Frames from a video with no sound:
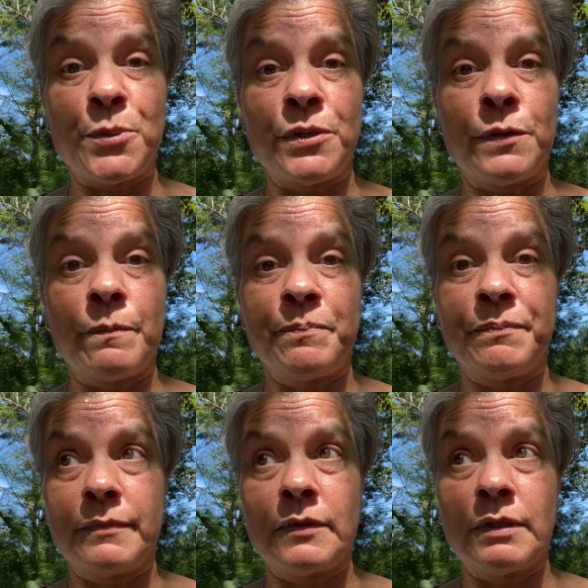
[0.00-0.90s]
you
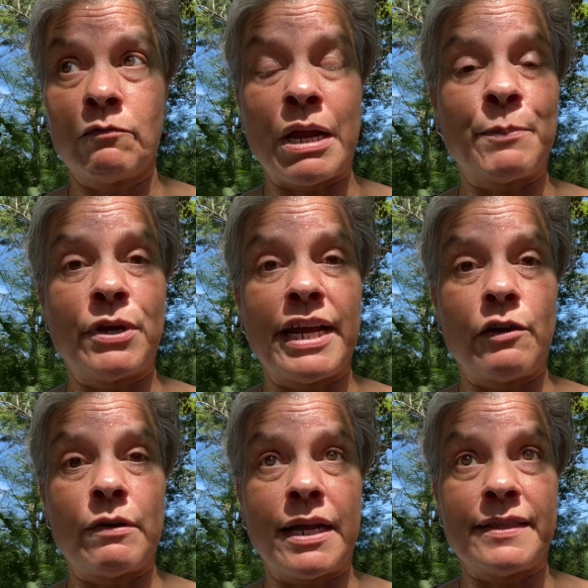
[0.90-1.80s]
wrap your head
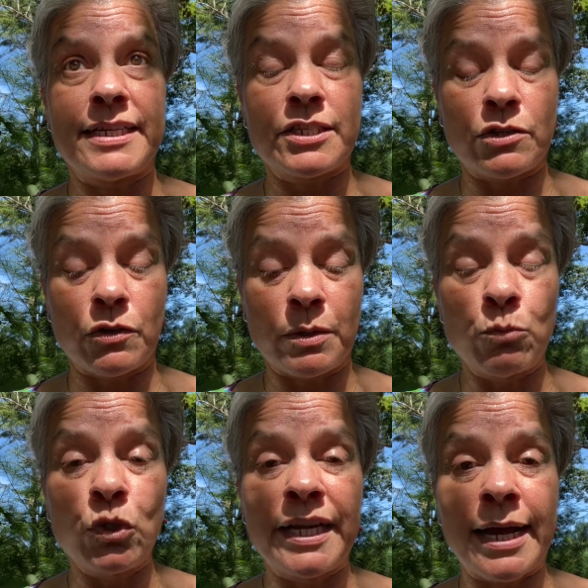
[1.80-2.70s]
around these. So the
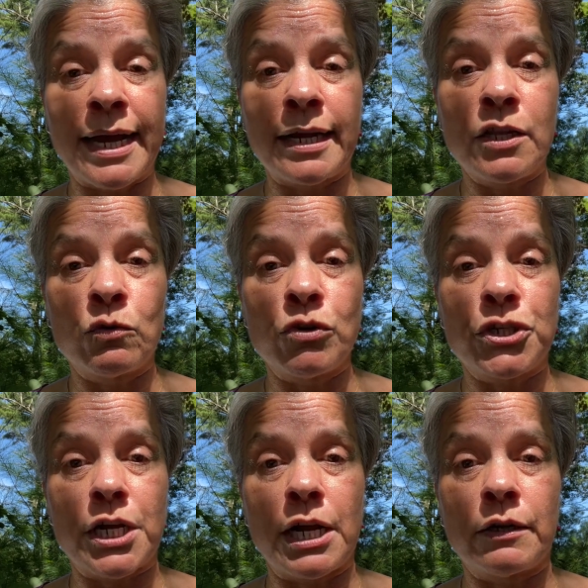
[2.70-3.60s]
Muladhara, the root
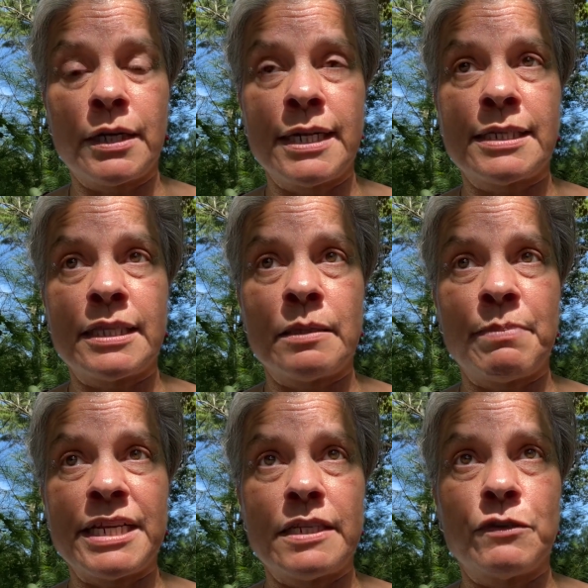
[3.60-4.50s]
chakra, it's at the
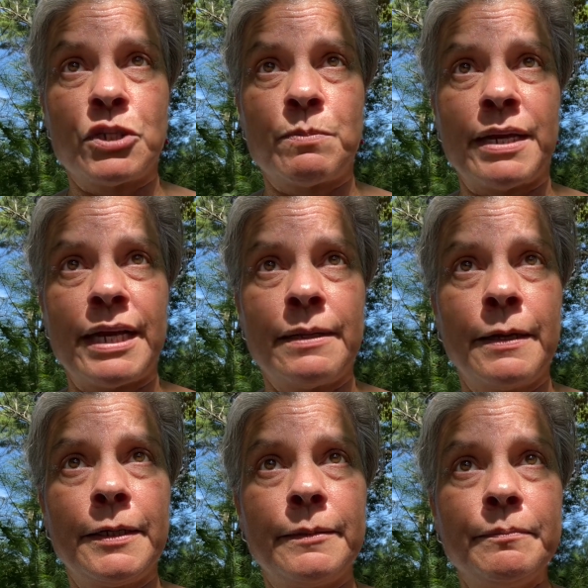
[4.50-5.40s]
base of your spine.
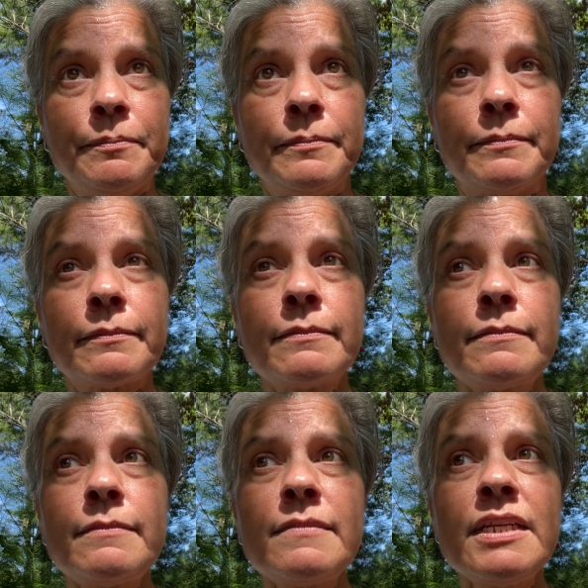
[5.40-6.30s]

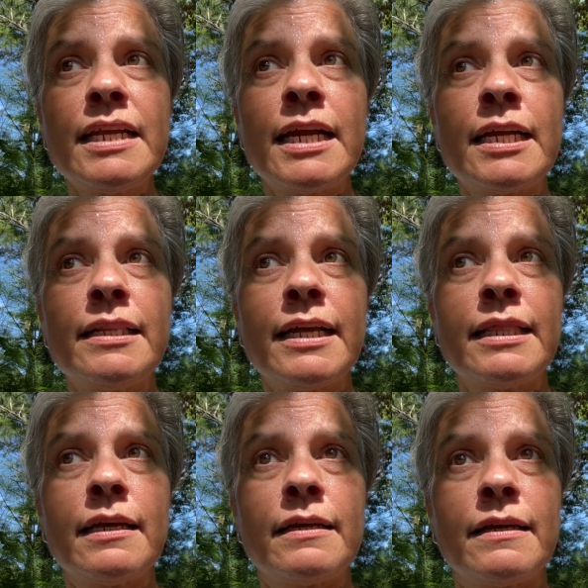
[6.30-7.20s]
And then
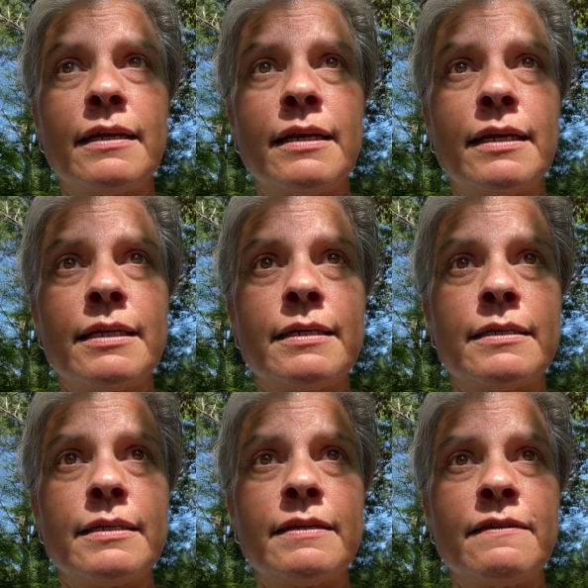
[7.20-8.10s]
the
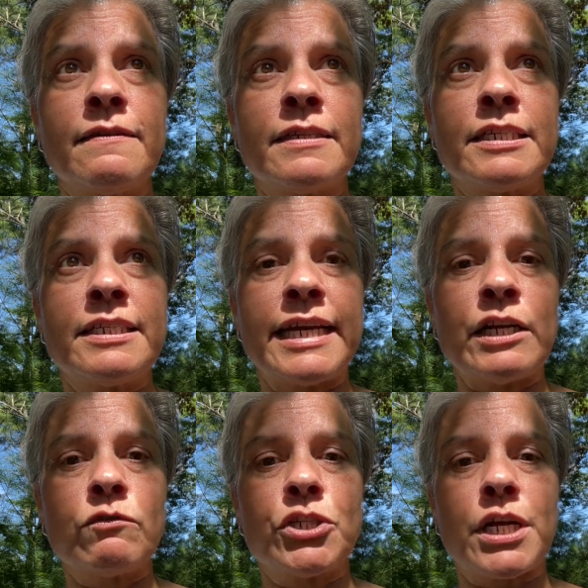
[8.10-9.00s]

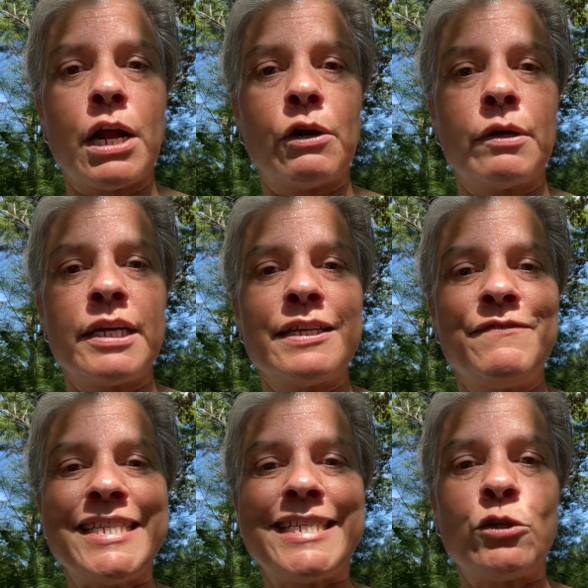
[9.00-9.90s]
sacral chakra, the
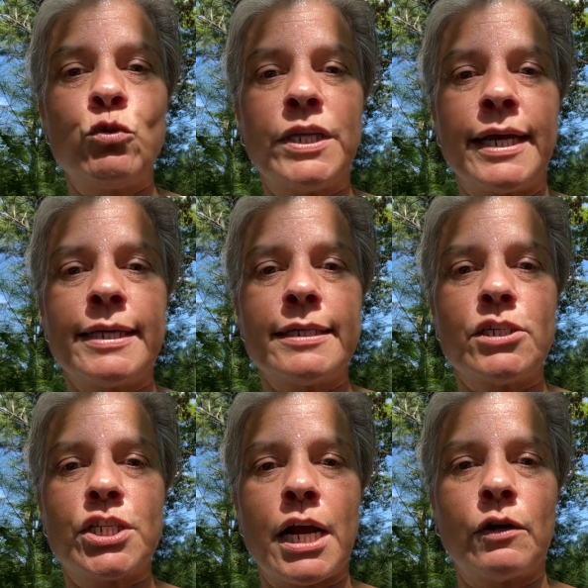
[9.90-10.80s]
Visuddha
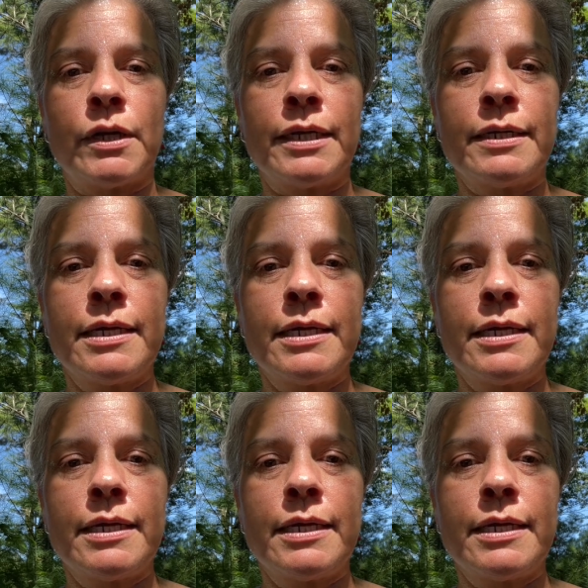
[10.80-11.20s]
chakra,